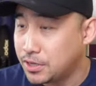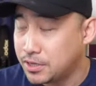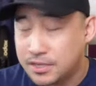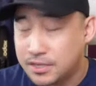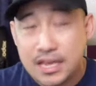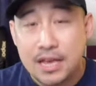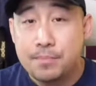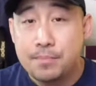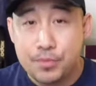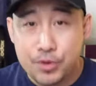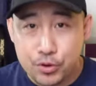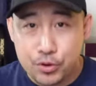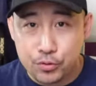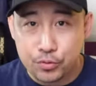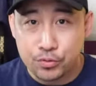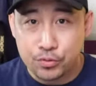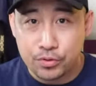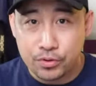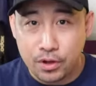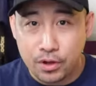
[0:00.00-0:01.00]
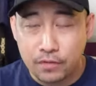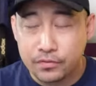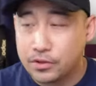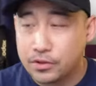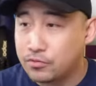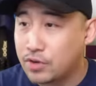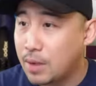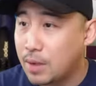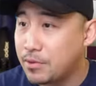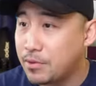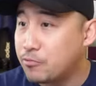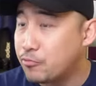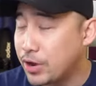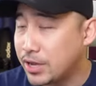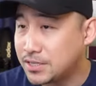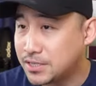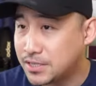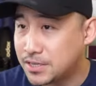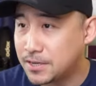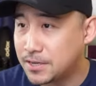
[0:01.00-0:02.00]
debut of the Ramen
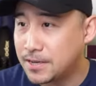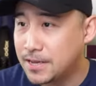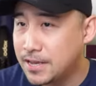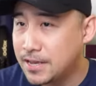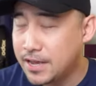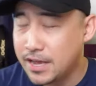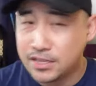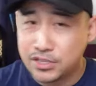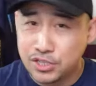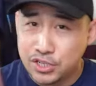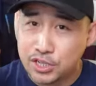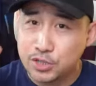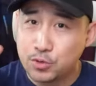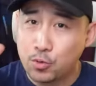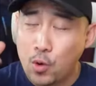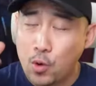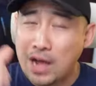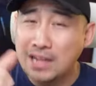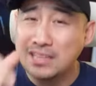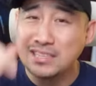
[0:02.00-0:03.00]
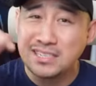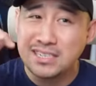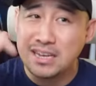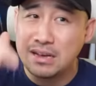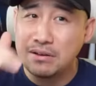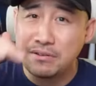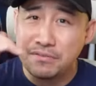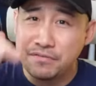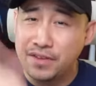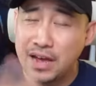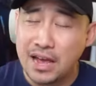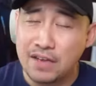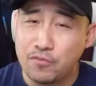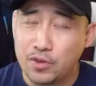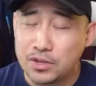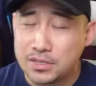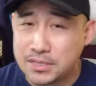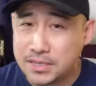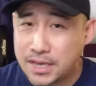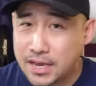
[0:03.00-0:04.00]
Racer. It's just 175
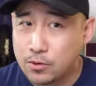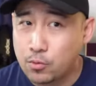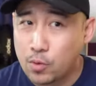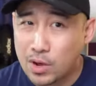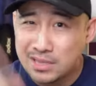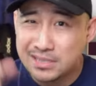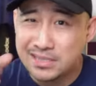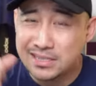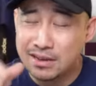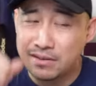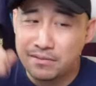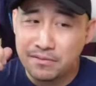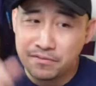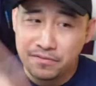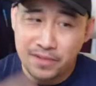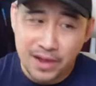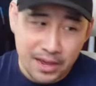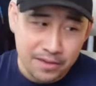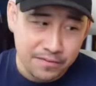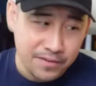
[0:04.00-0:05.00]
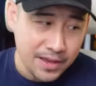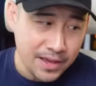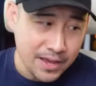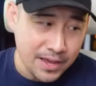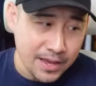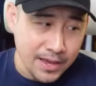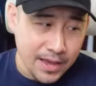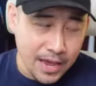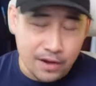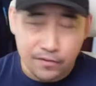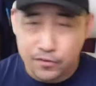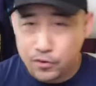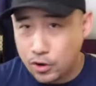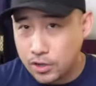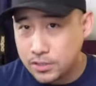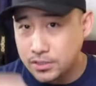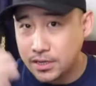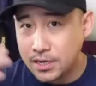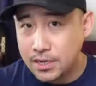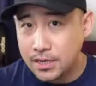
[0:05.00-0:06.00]
once again, 175. And of
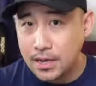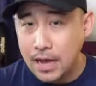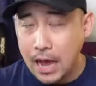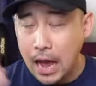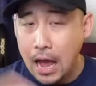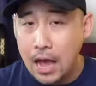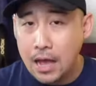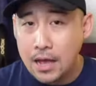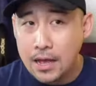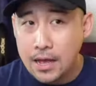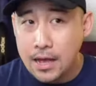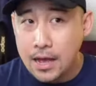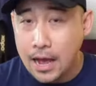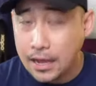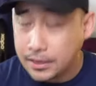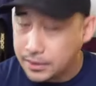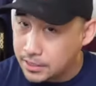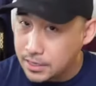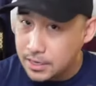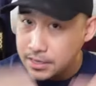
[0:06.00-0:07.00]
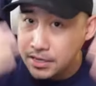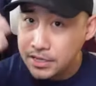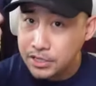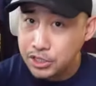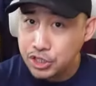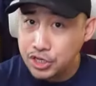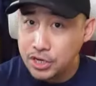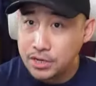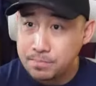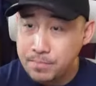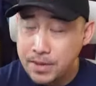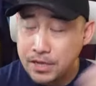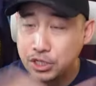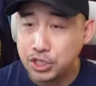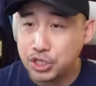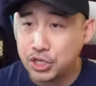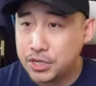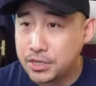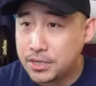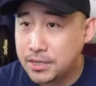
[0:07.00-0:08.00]
course, Article Ninja
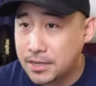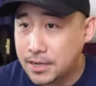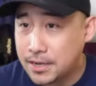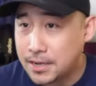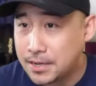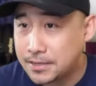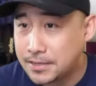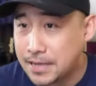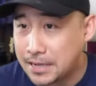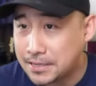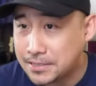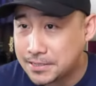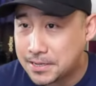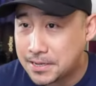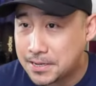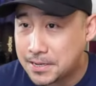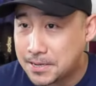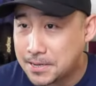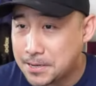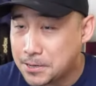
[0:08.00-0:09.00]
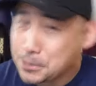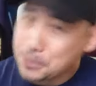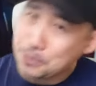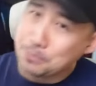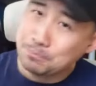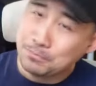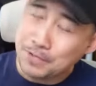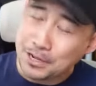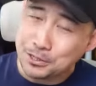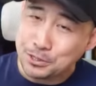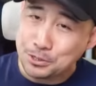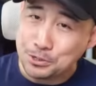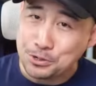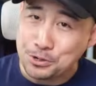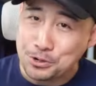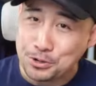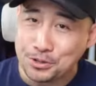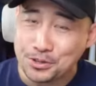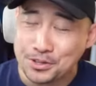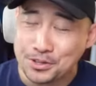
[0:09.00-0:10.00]
mentioned that not too good,